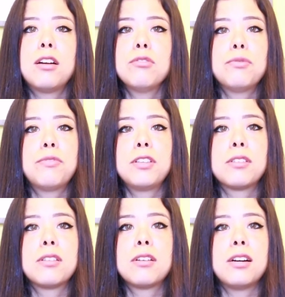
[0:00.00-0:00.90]
how to
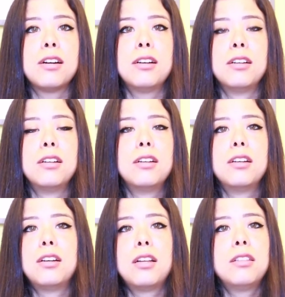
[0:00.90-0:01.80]
fix the car,
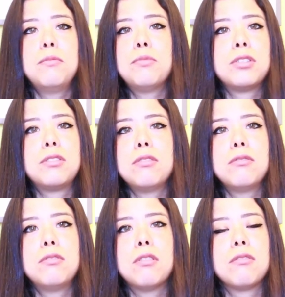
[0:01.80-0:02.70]
and in
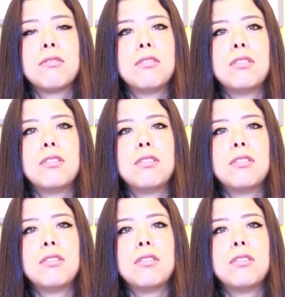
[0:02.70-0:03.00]
Brazil, no.